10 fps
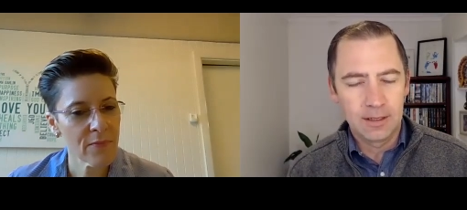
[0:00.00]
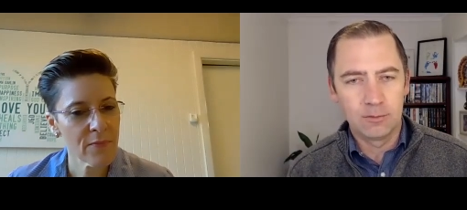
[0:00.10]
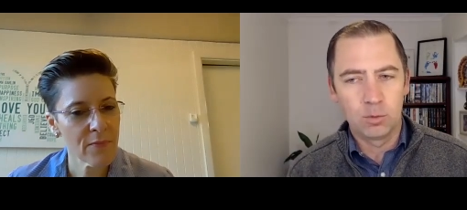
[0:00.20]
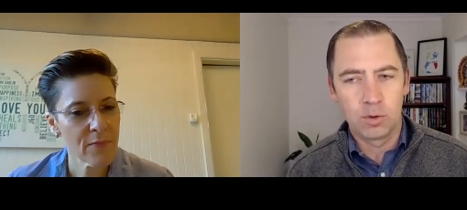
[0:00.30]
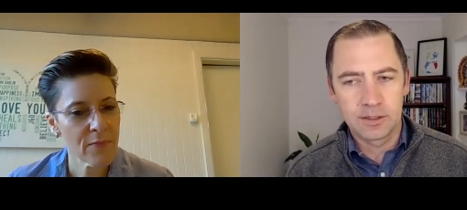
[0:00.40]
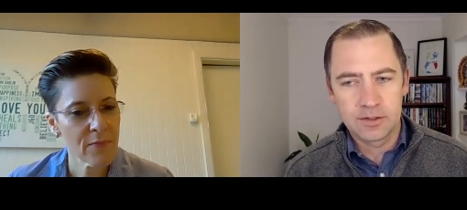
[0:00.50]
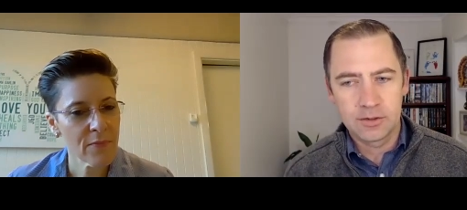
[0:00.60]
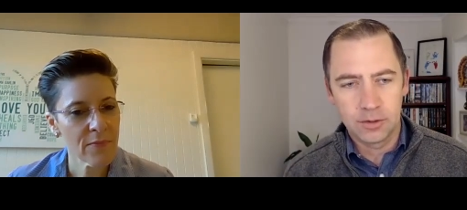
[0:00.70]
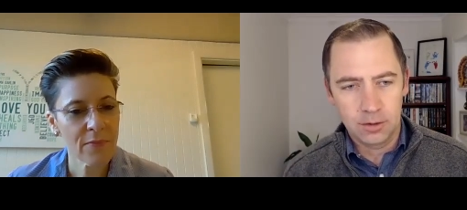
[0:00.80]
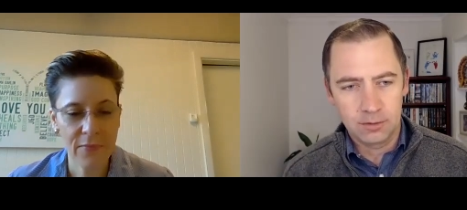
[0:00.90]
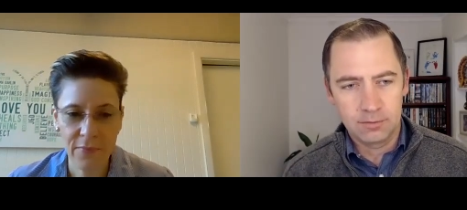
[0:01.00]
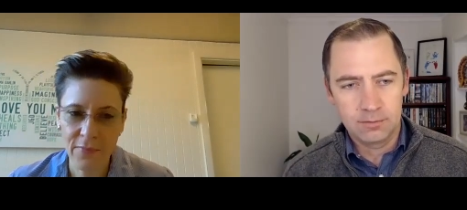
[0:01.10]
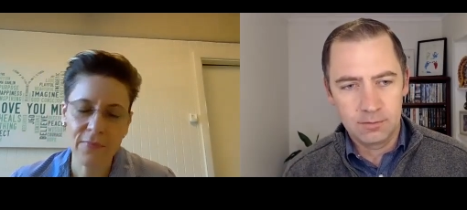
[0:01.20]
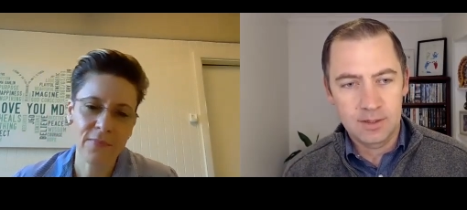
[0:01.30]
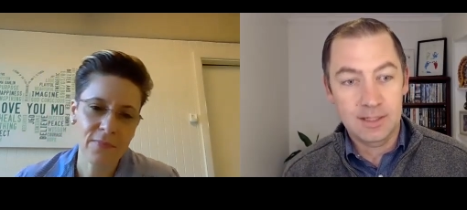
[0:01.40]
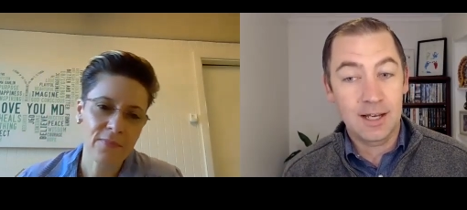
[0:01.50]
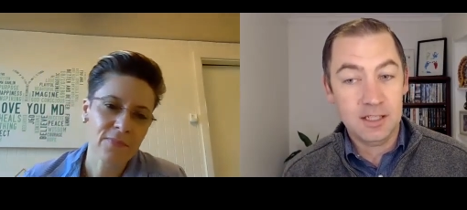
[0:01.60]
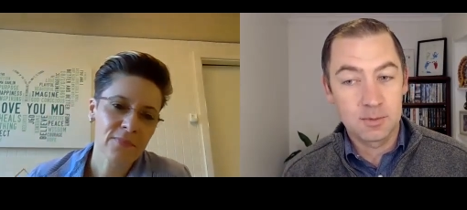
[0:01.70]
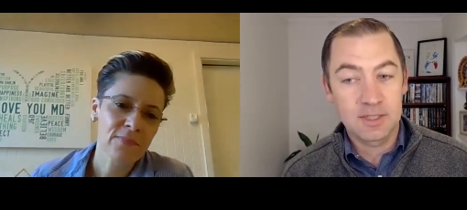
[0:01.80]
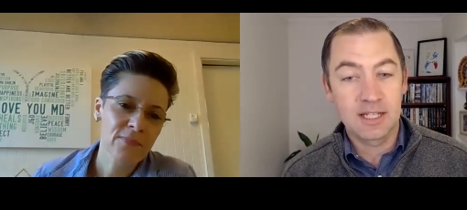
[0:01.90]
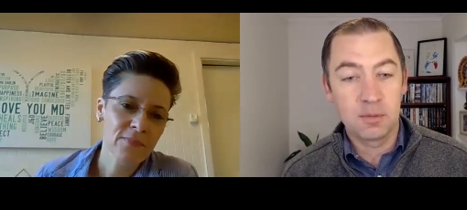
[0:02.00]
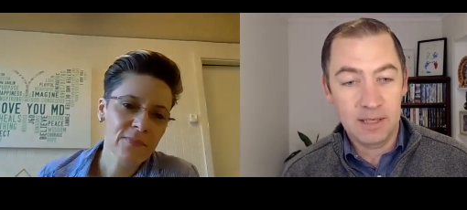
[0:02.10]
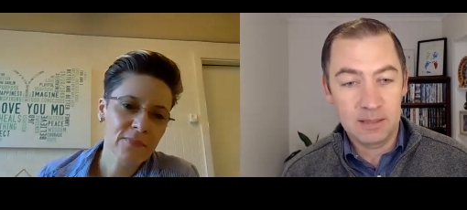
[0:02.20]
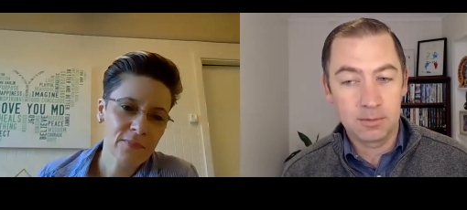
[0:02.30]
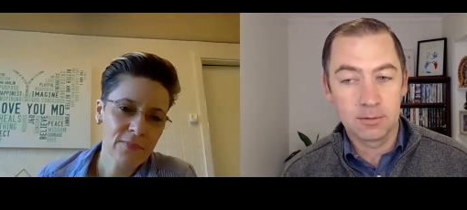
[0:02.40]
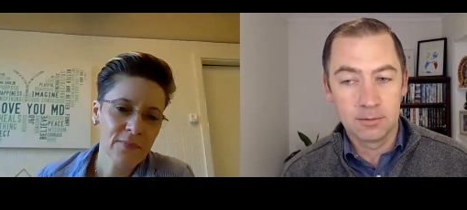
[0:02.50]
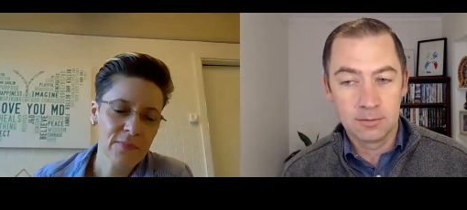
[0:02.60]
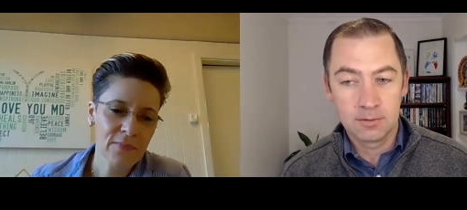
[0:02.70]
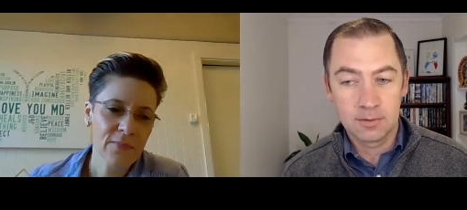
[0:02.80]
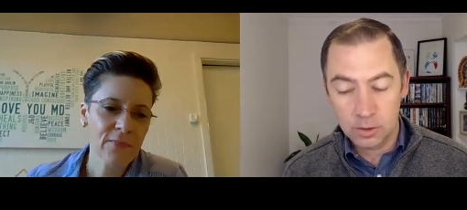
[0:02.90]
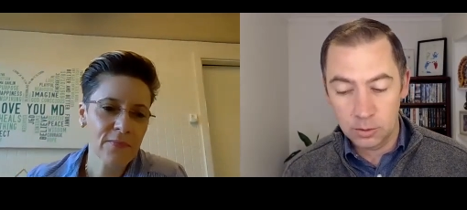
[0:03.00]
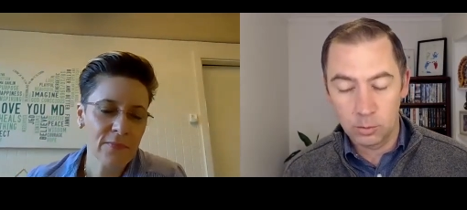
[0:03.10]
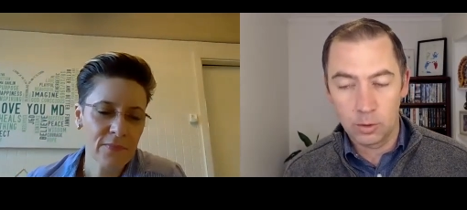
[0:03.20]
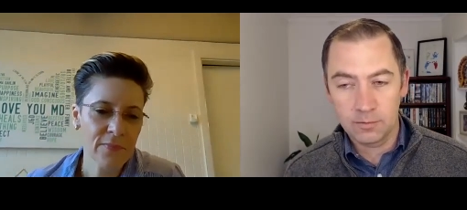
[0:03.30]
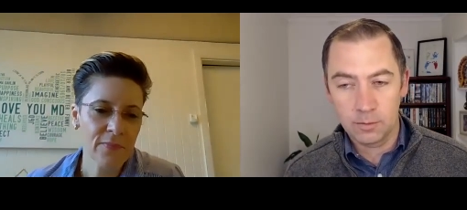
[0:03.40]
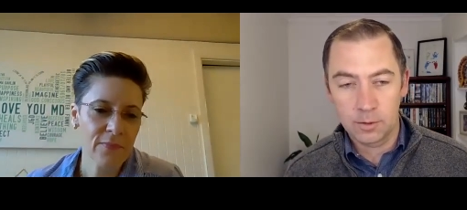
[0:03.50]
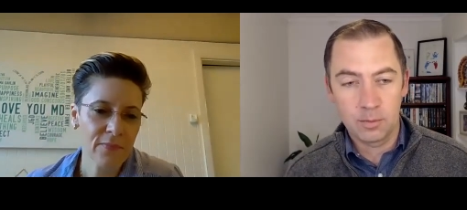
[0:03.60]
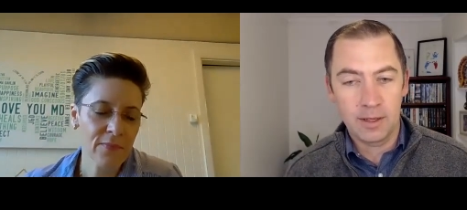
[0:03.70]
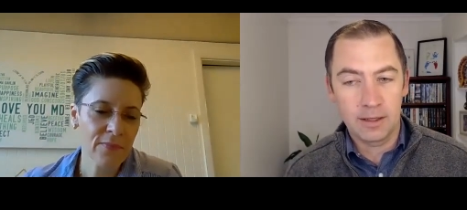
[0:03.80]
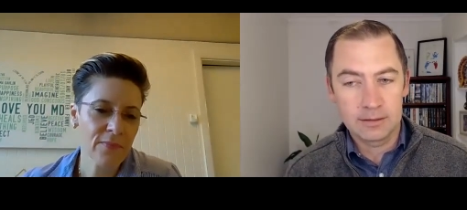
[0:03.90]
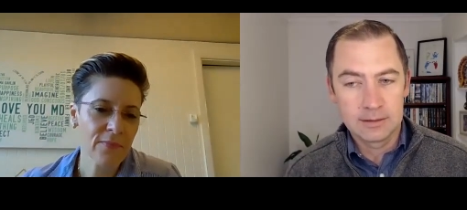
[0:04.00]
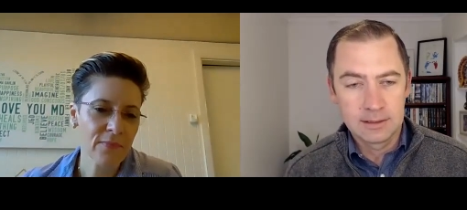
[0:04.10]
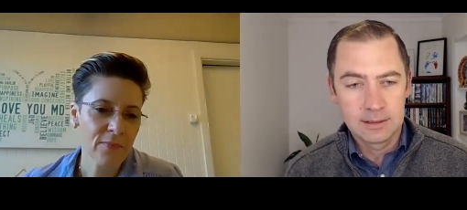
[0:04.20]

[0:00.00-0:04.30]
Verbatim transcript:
Speaker 1: of wanting to serve your customers and your people who work for you better